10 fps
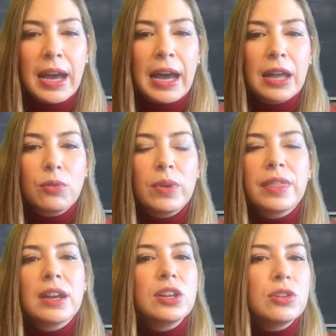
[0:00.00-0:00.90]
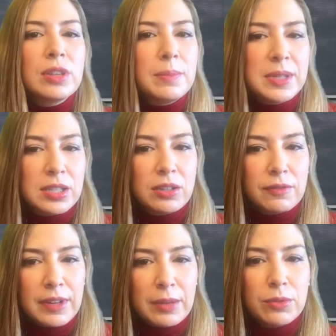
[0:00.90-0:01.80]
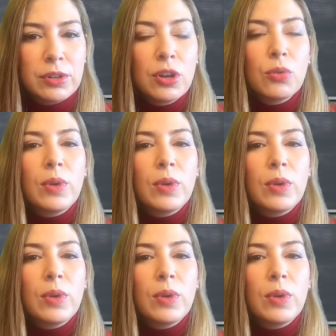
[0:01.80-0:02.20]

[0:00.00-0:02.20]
and with a new division of labor,